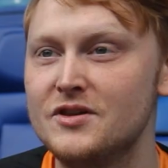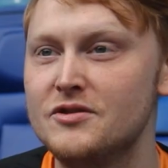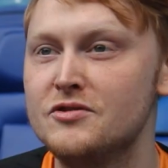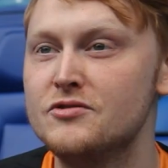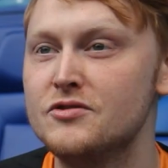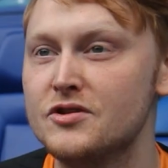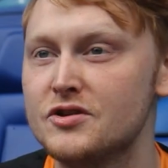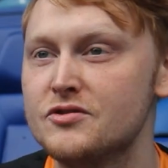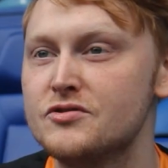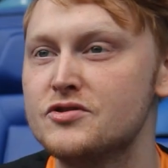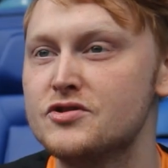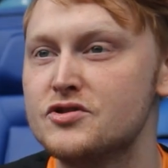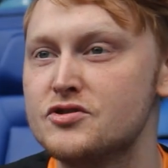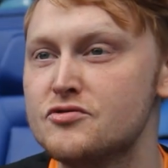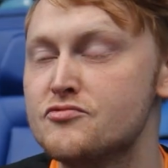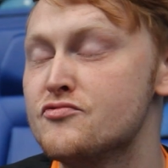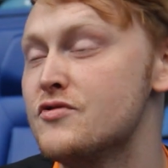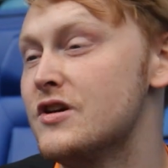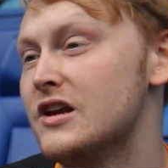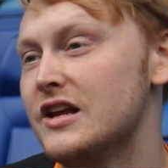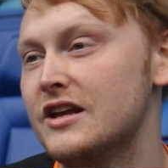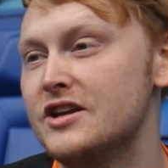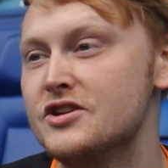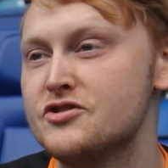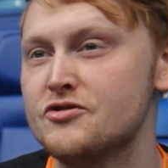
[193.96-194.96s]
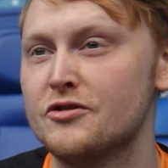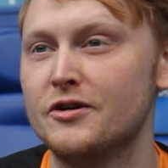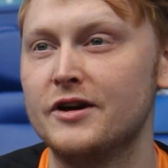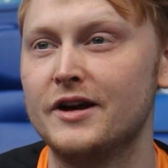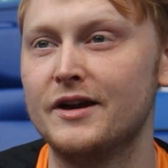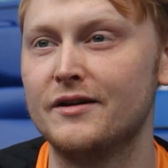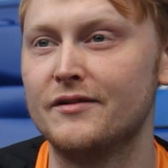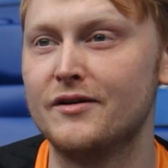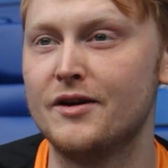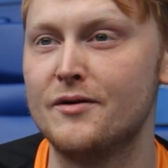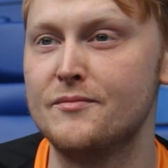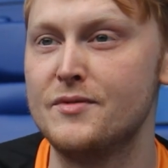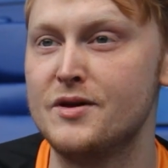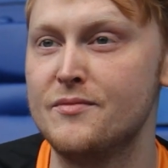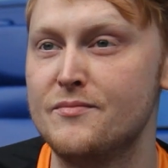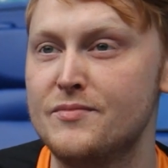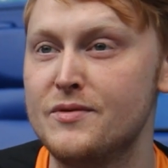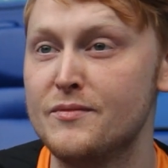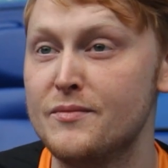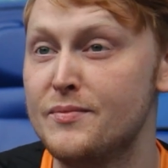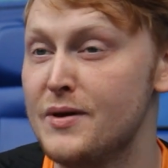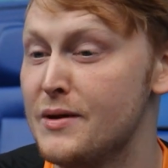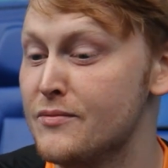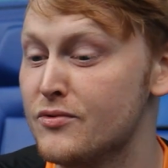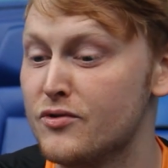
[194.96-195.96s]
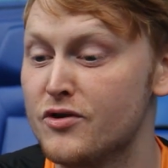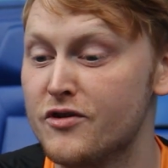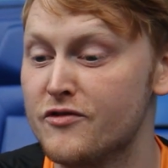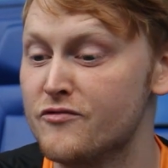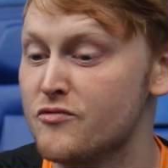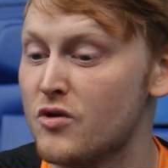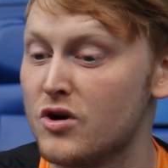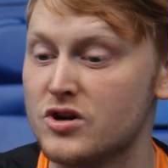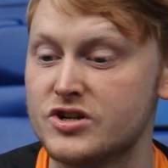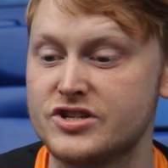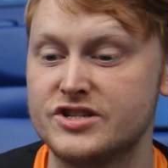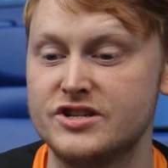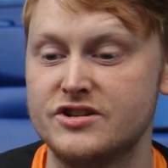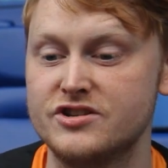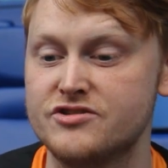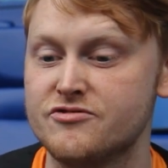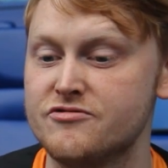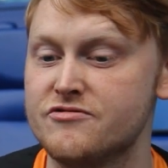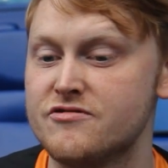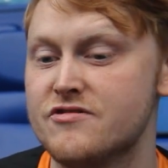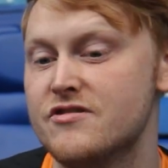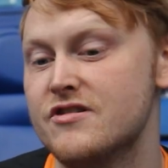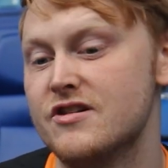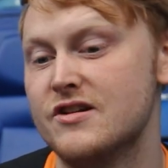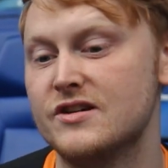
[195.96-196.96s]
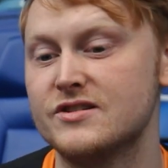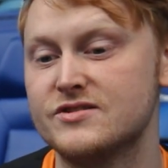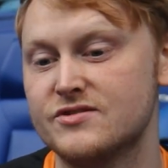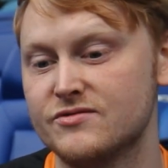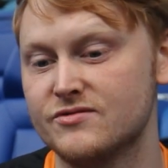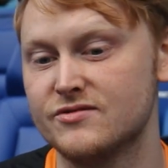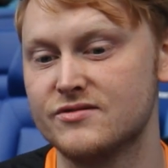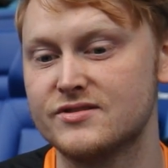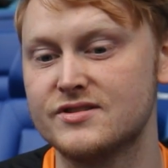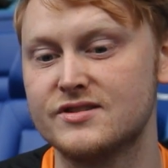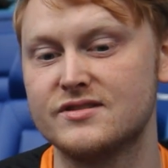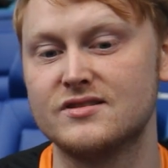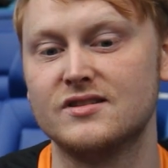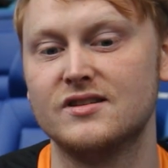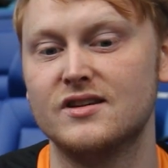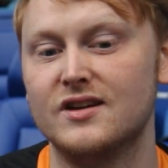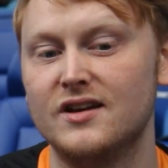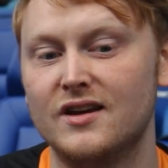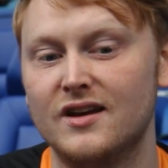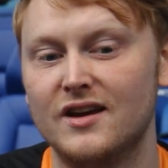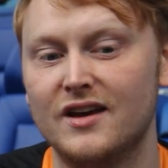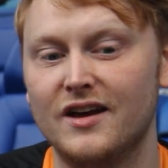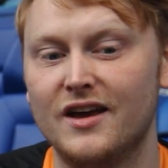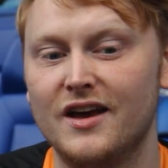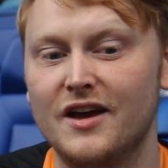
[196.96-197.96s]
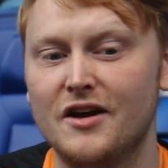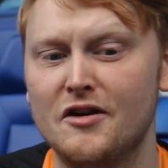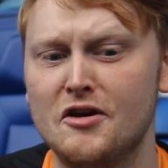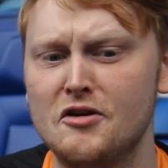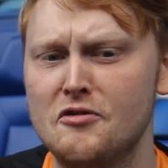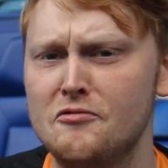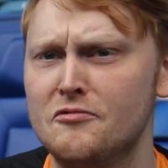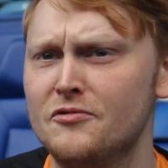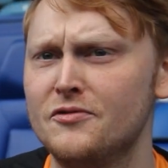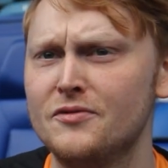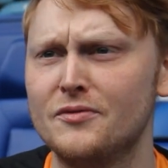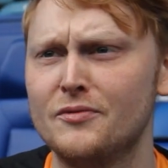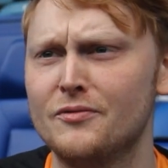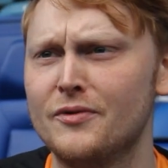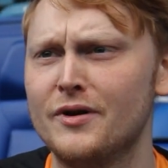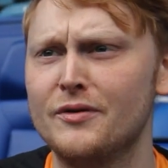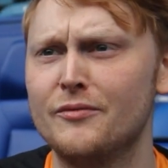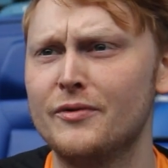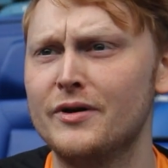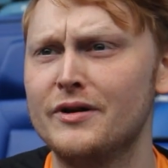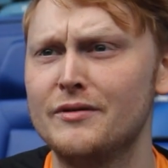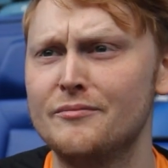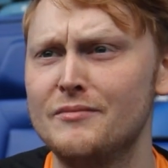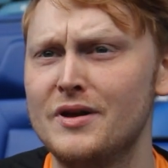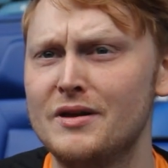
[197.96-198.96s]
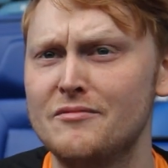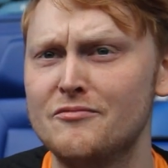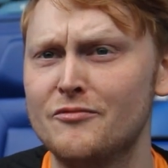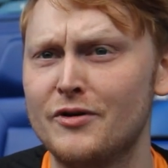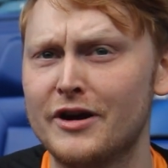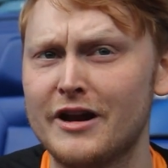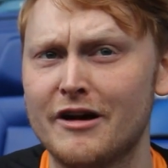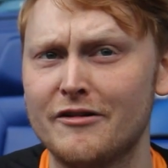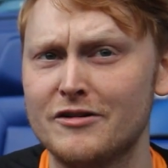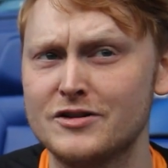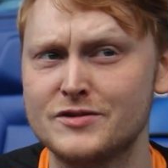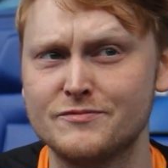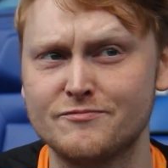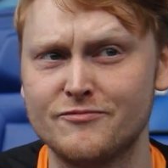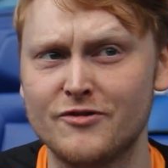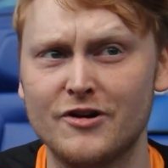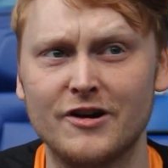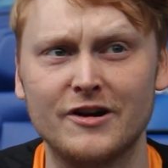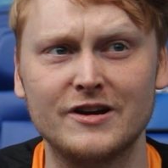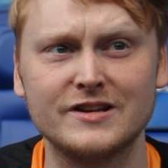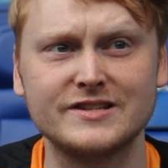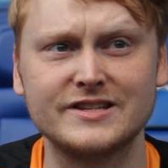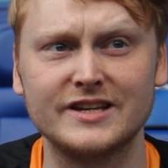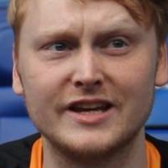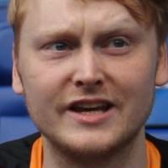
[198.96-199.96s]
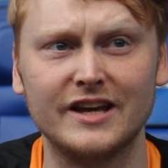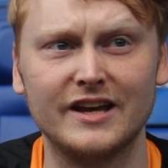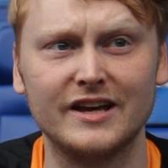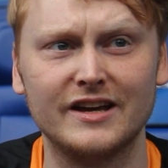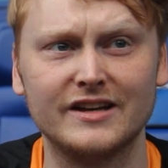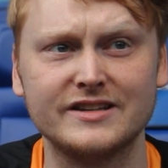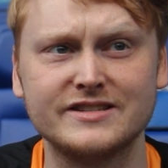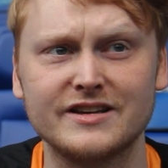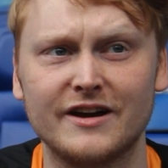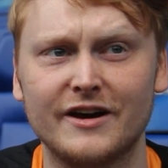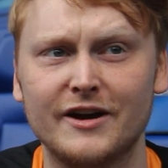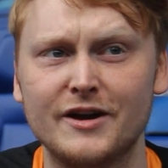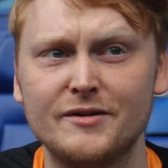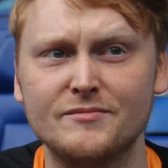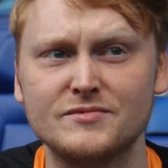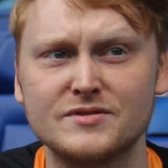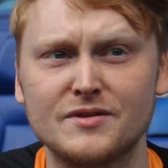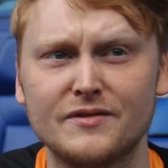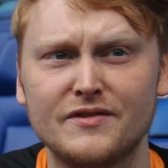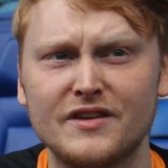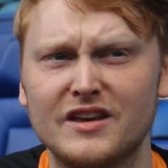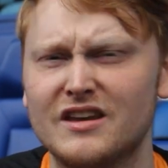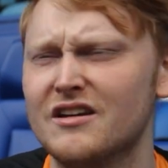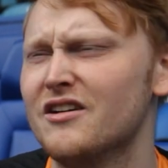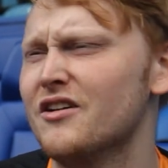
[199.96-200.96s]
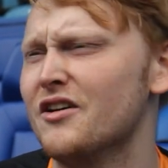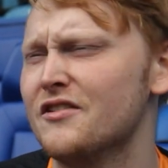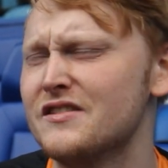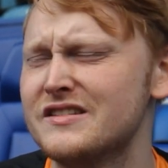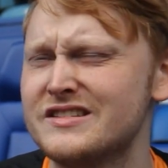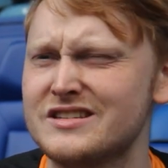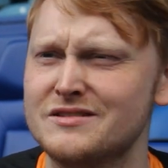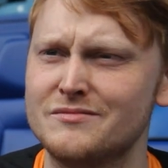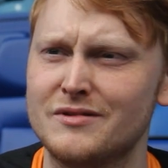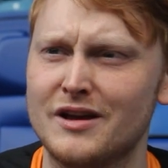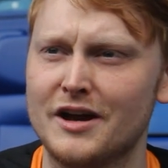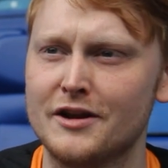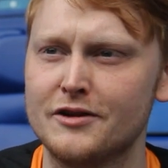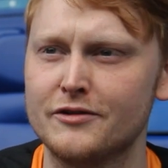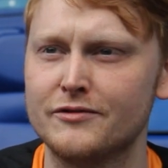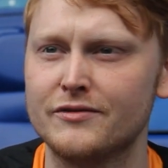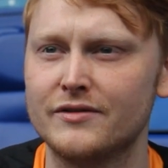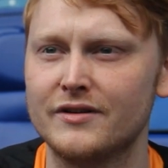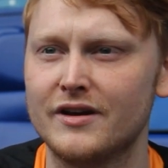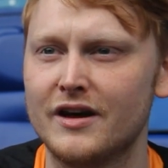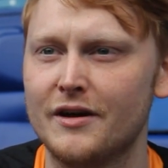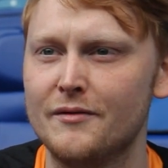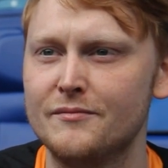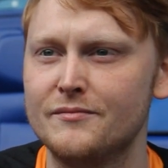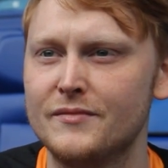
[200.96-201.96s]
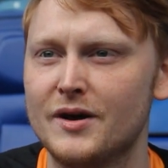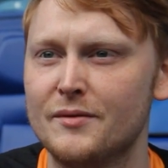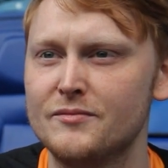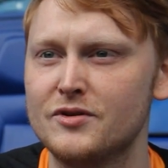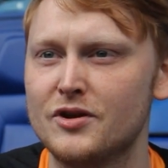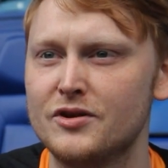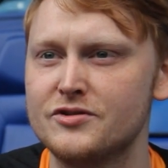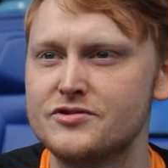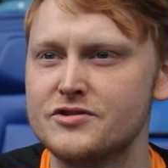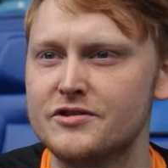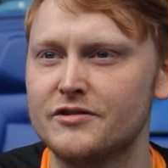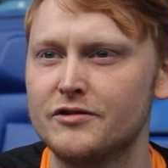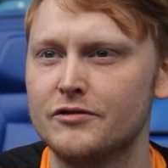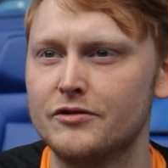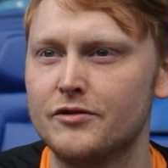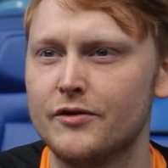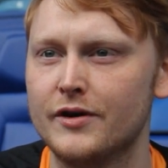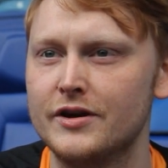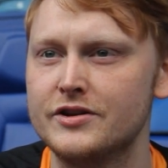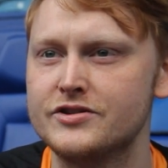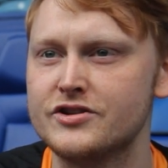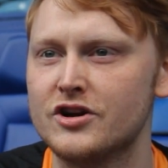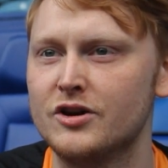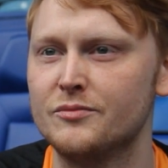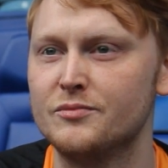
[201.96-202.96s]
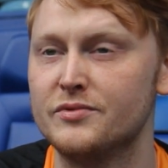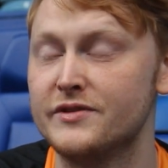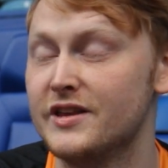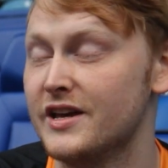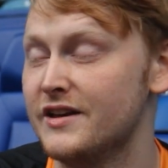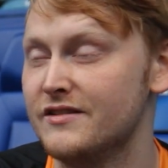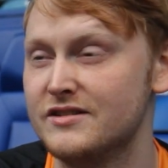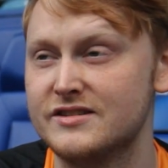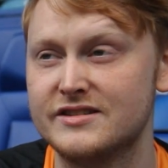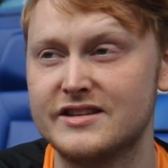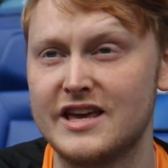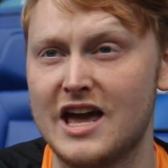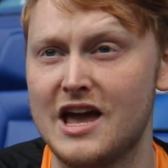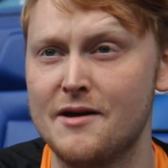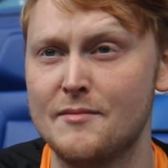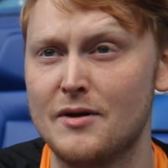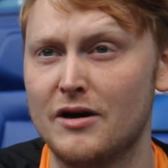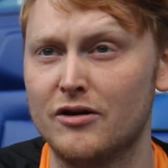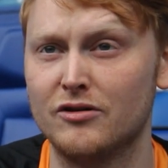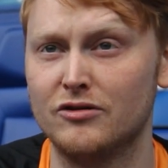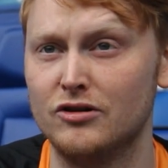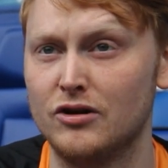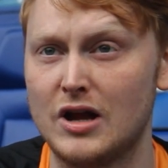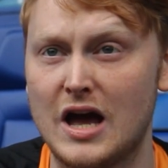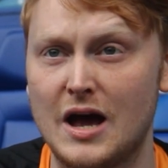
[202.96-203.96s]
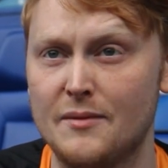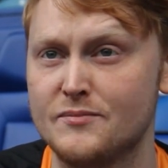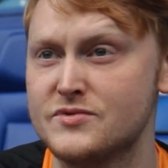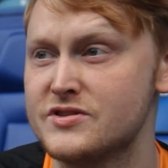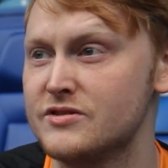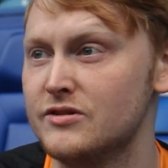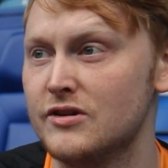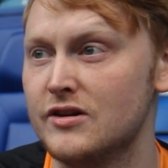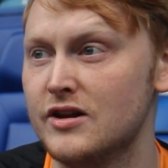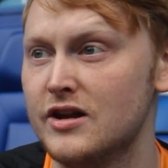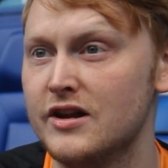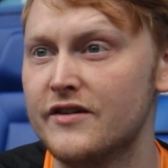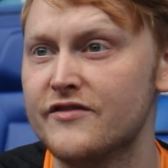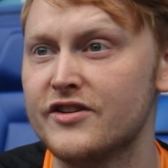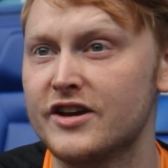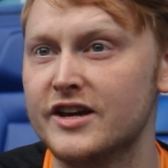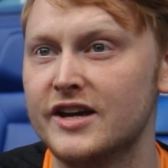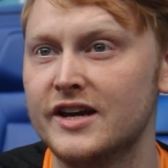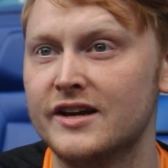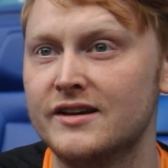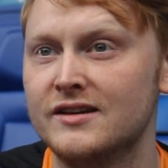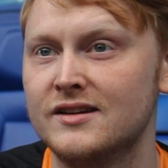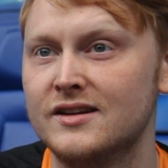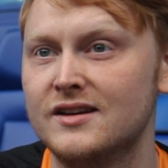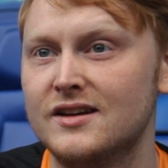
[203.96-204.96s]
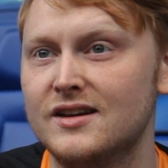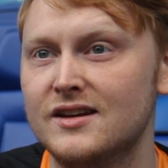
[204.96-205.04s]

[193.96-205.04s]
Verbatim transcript: You, you should really enjoy it. I mean, people who watched it during rehearsals, who when I mean when I was rehearsing it at times, I think, oh, this is kind of I'm, I'm not doing a great job. But they just came out absolutely loving it.